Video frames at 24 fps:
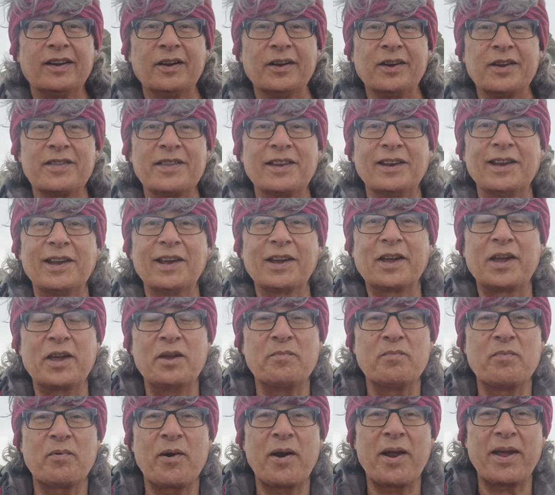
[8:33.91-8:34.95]
Another
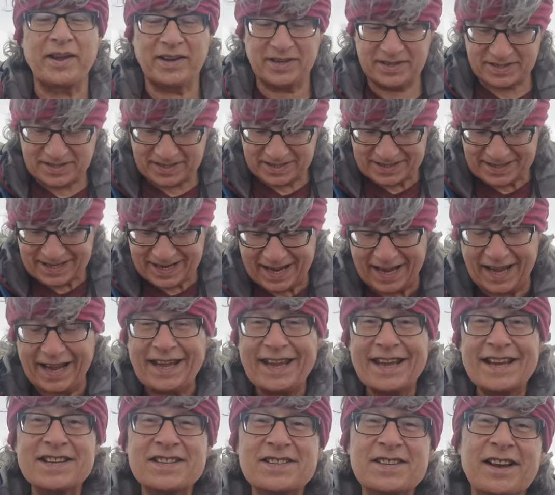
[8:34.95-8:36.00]
lucky break
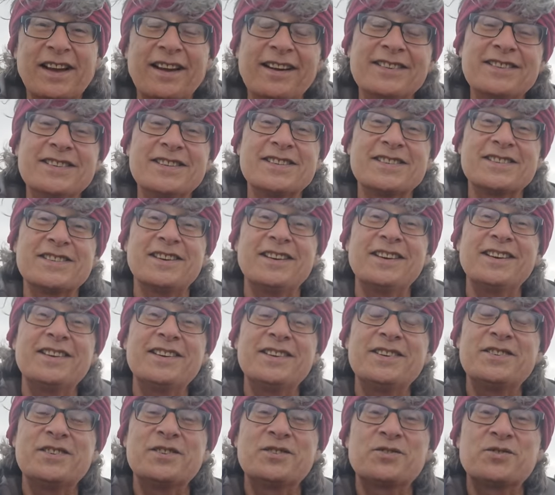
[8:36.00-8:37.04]
today is that I
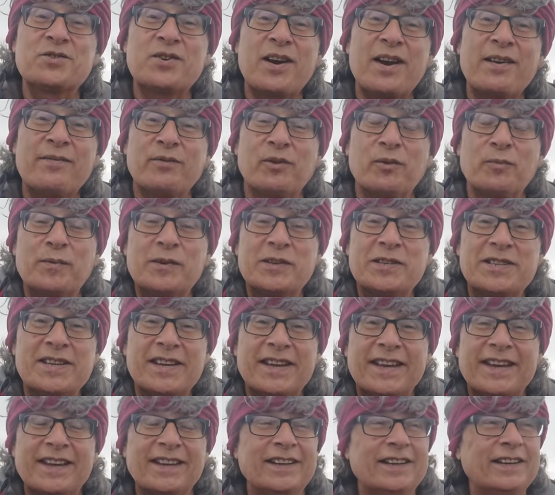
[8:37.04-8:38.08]
decided to travel
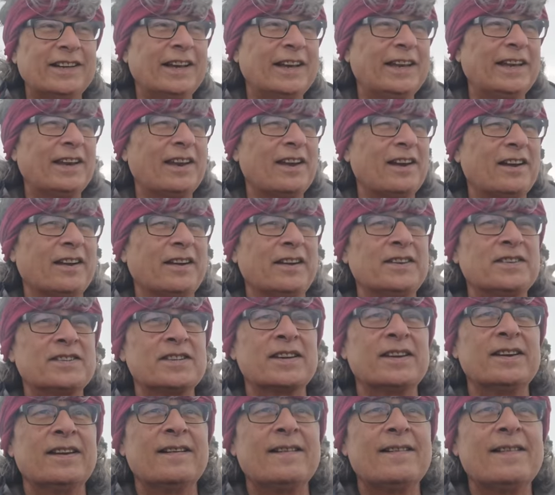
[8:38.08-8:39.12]
particularly light.
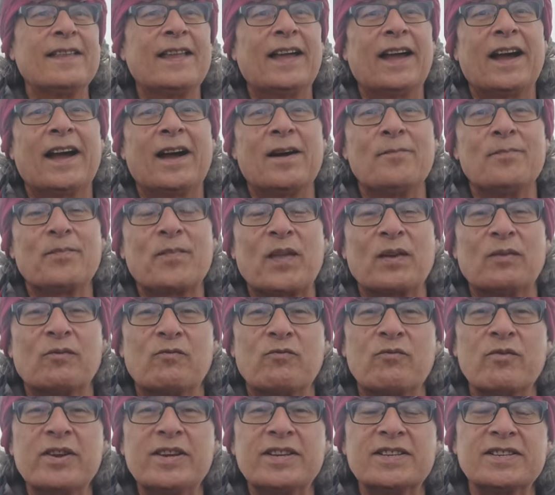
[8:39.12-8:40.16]
Um,
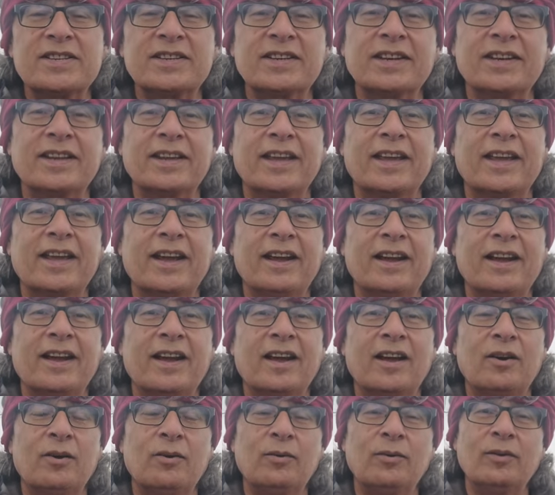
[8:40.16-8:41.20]
recently,
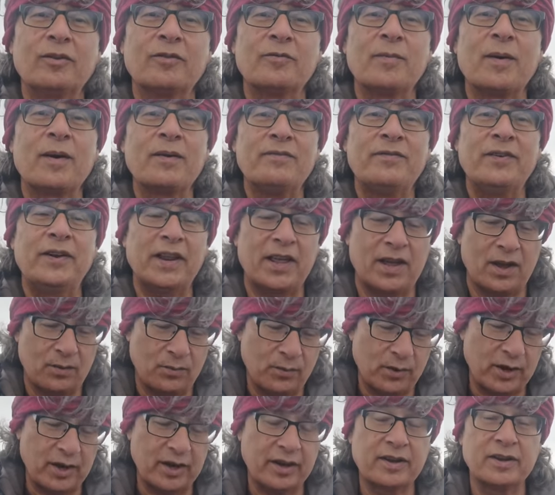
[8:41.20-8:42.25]
uh, all of my video
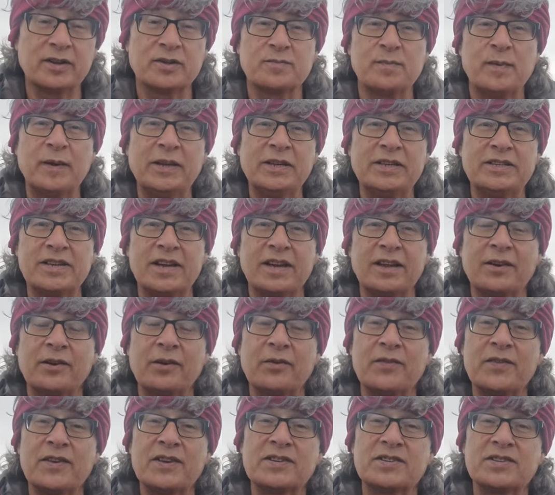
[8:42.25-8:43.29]
work has been done
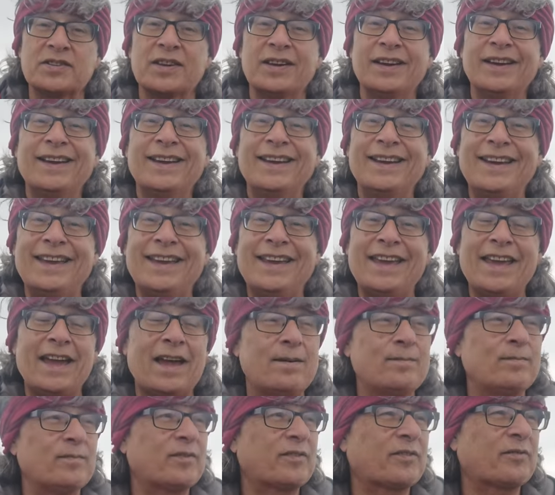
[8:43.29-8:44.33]
on this
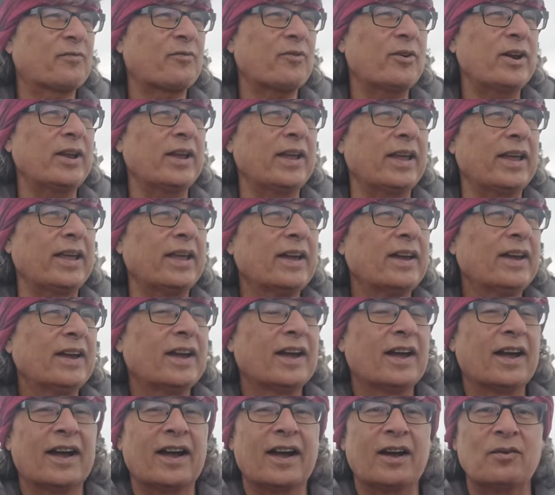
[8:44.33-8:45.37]
EM3
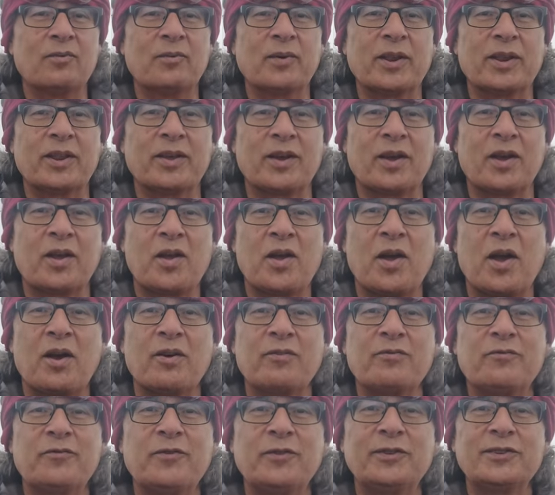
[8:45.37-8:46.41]
uh, with a,
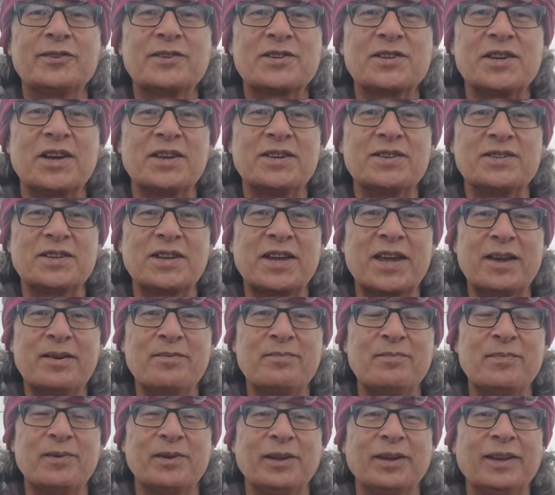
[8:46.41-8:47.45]
a full-size
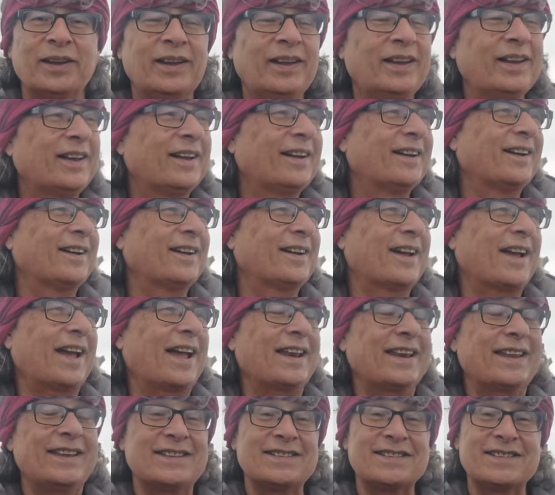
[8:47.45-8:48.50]
gimbal uh,
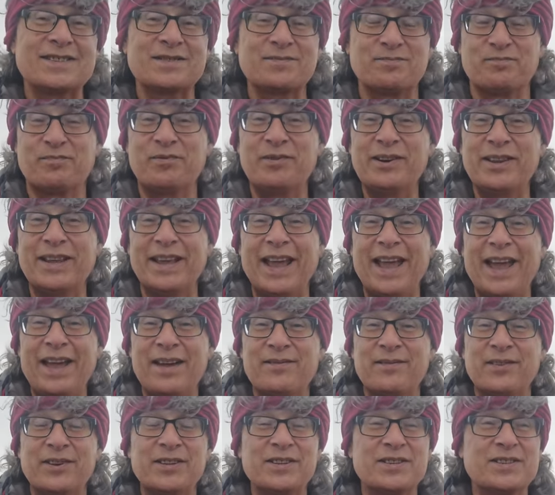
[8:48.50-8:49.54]
and it's pretty
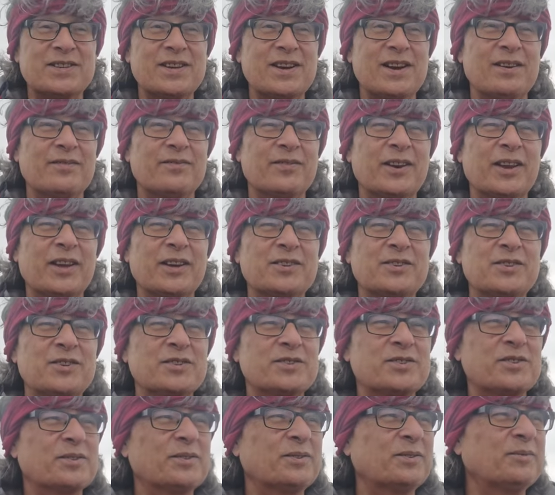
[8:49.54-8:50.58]
heavy stuff. And I
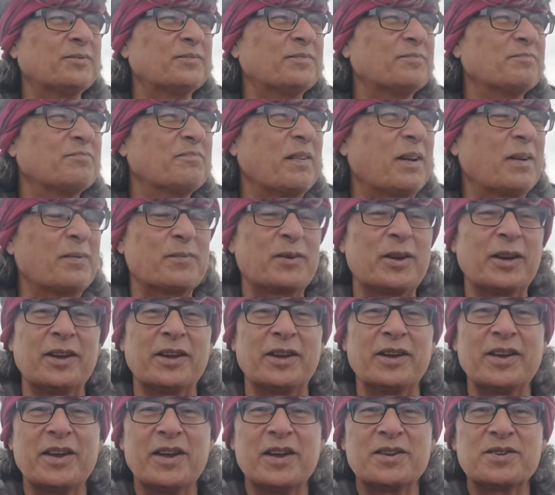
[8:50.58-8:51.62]
just thought, I'm going
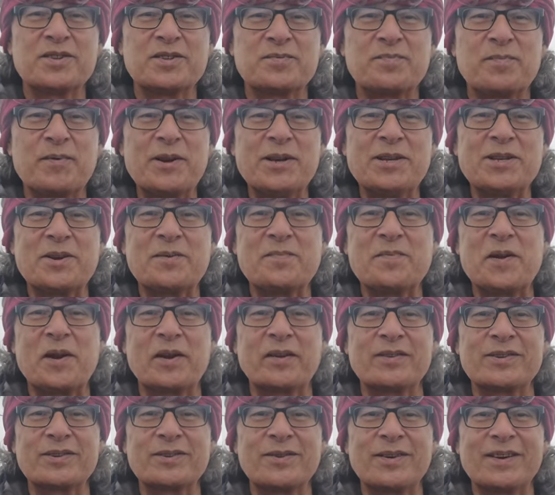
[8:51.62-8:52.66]
to sprint up
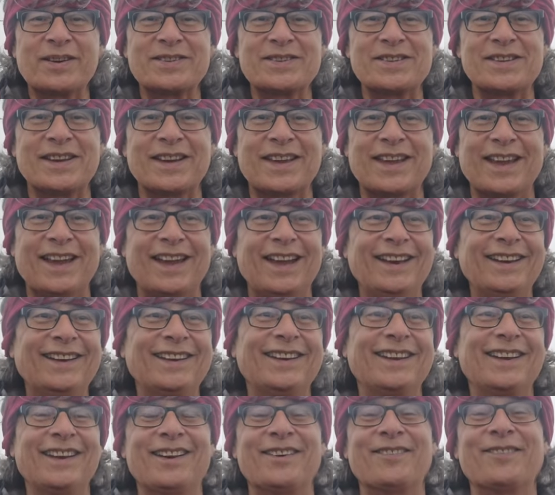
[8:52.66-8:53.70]
here as quick as I can.
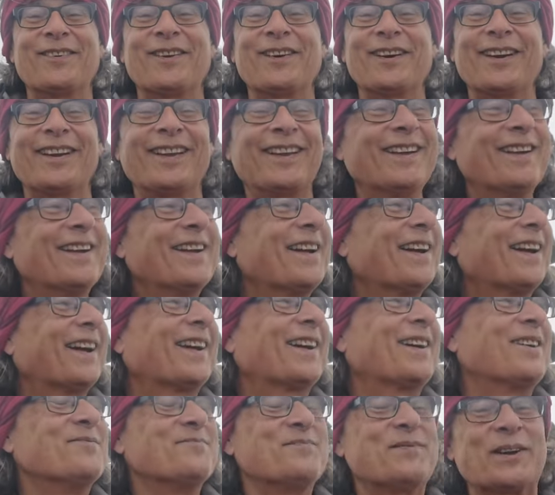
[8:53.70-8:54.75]
yeah, right.
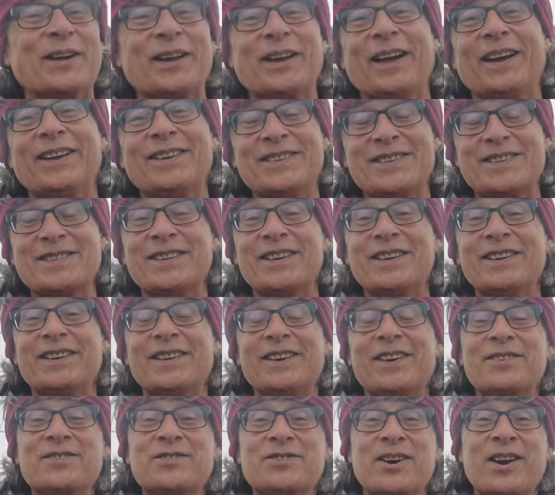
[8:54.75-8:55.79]
Uh, but I decided
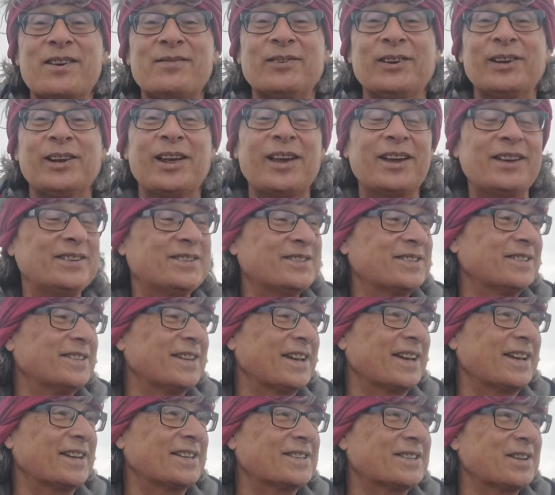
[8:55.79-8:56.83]
I'd travel light today.